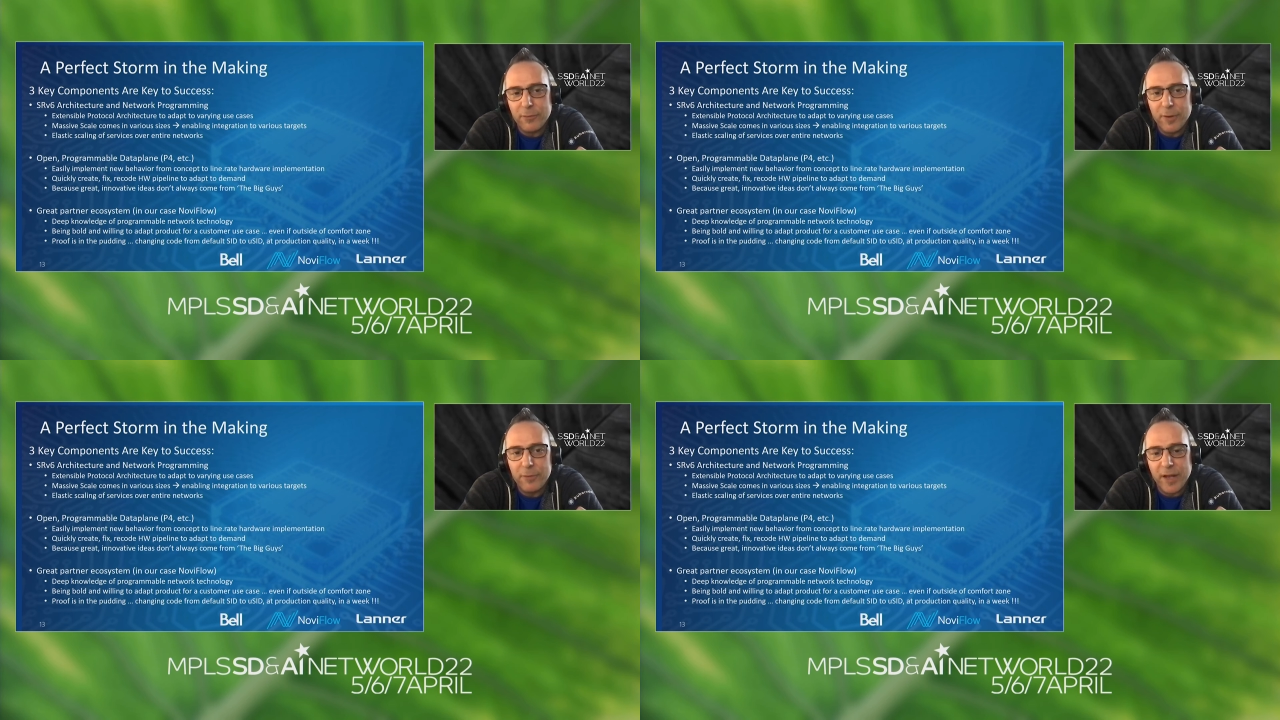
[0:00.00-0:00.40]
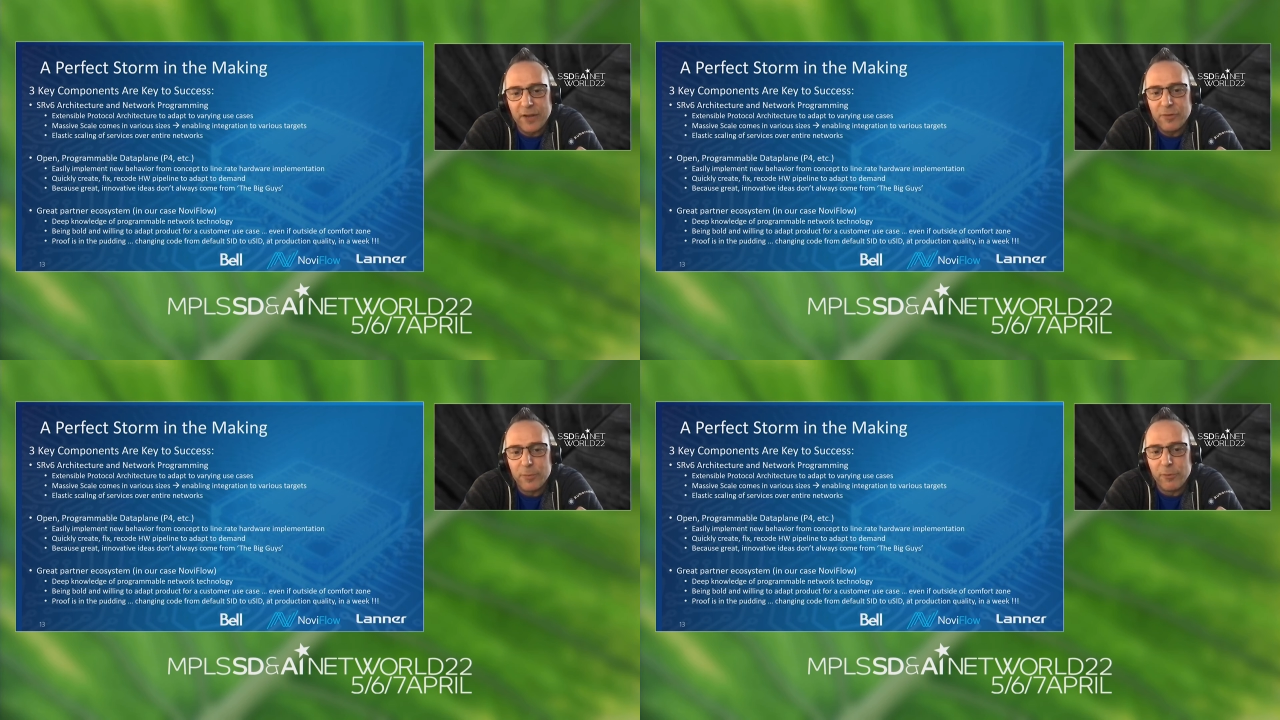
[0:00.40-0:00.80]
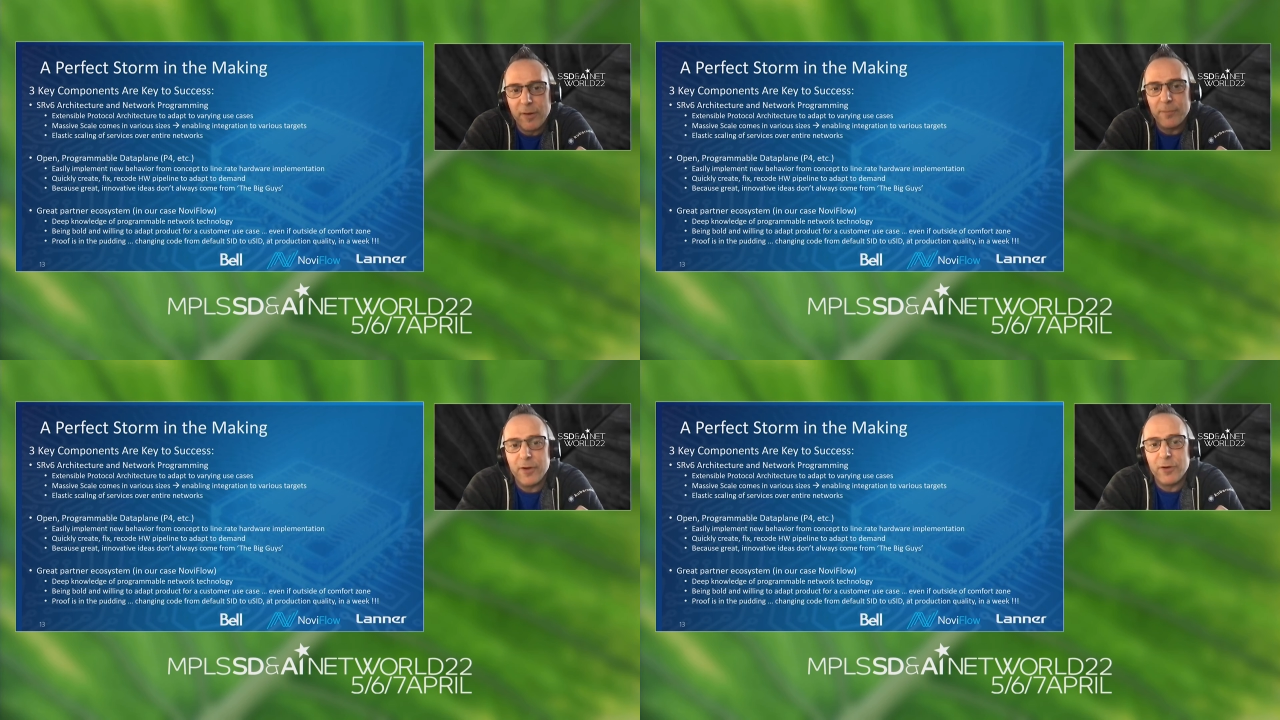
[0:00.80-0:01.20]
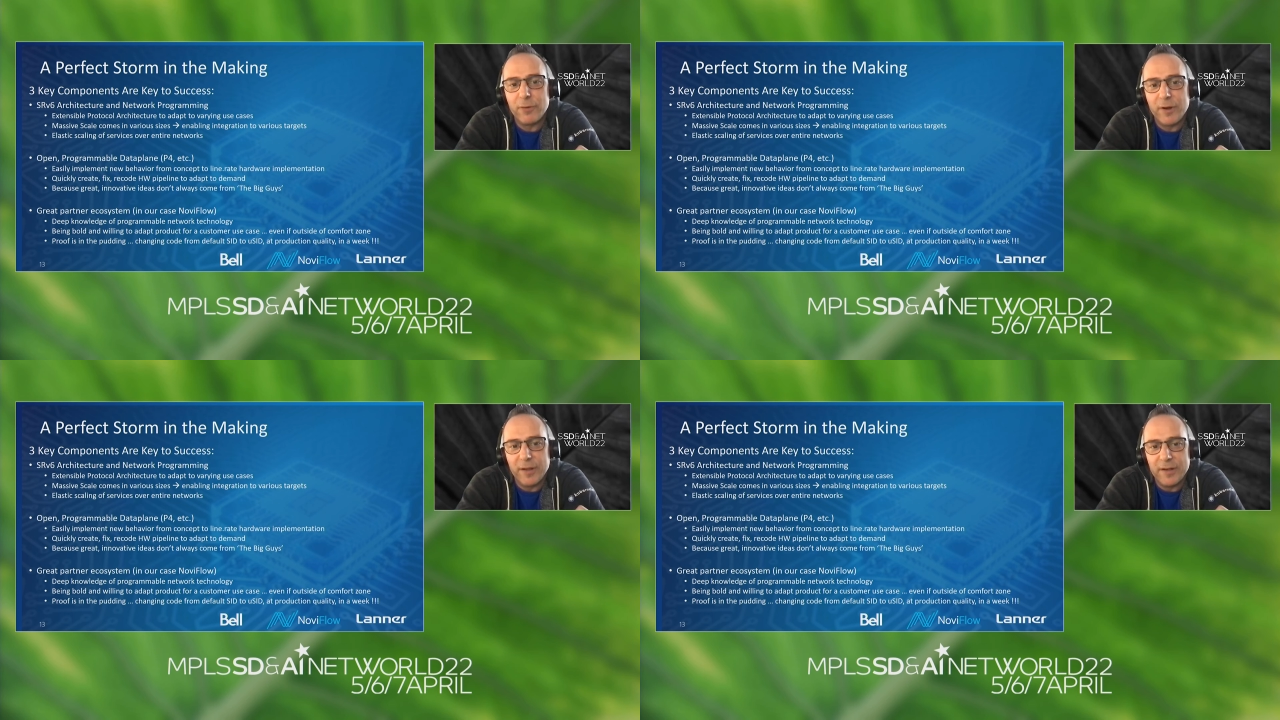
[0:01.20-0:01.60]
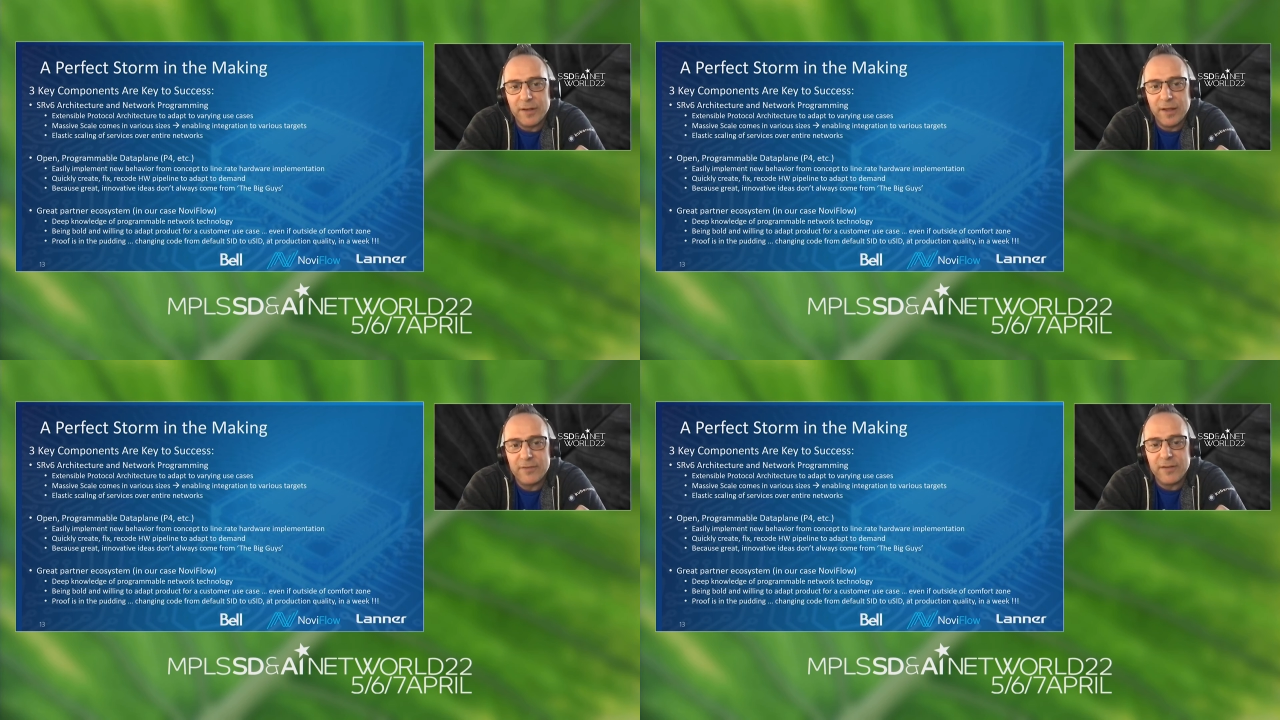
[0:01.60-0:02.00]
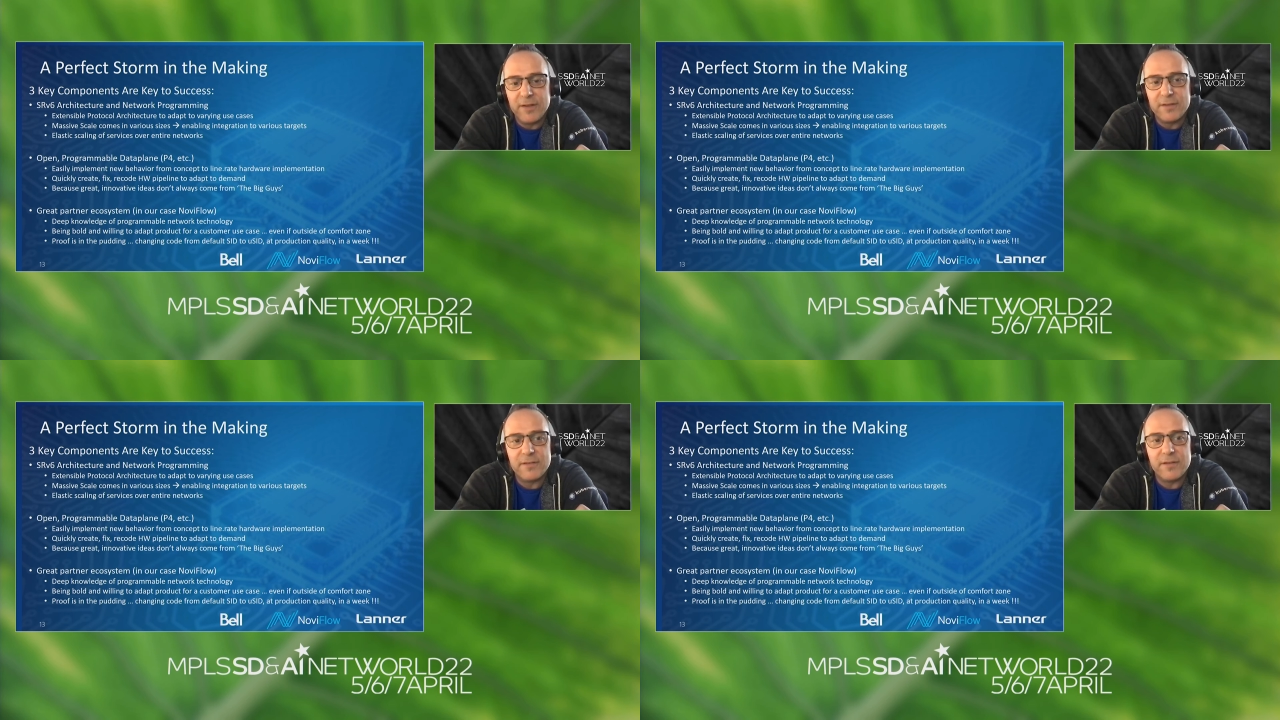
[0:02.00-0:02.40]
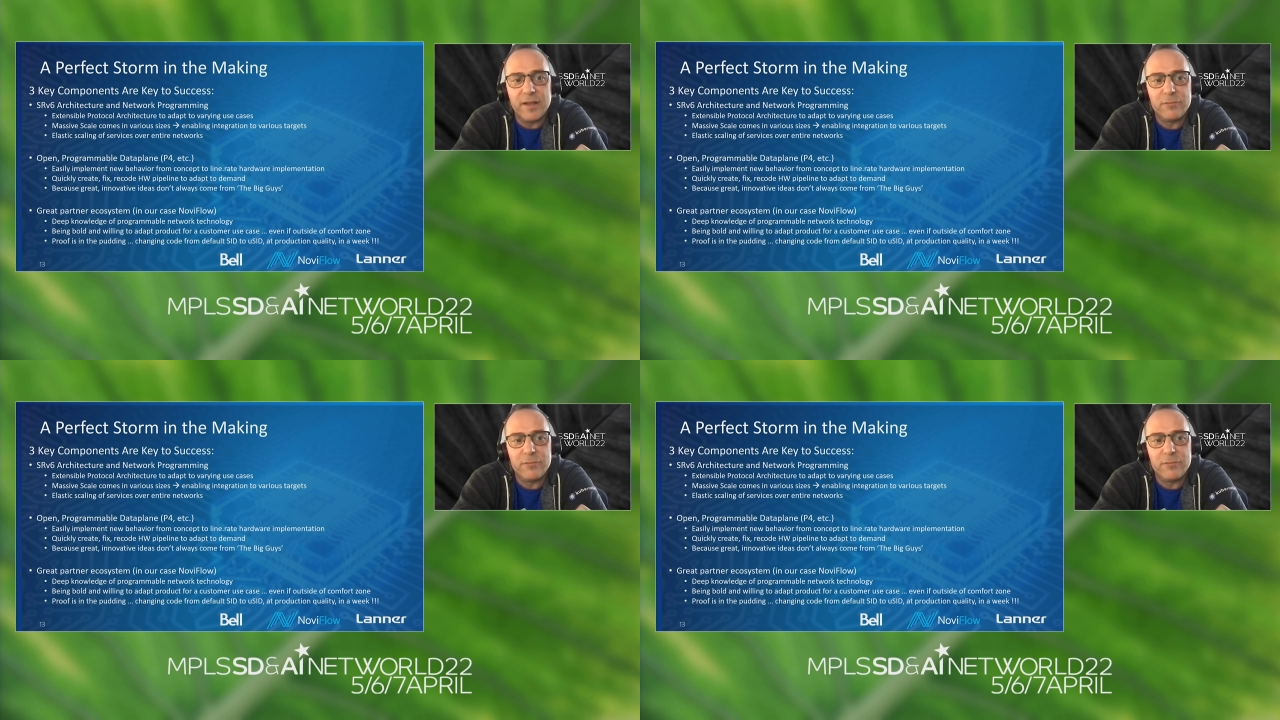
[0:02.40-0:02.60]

the way we can actually program the hardware as it is,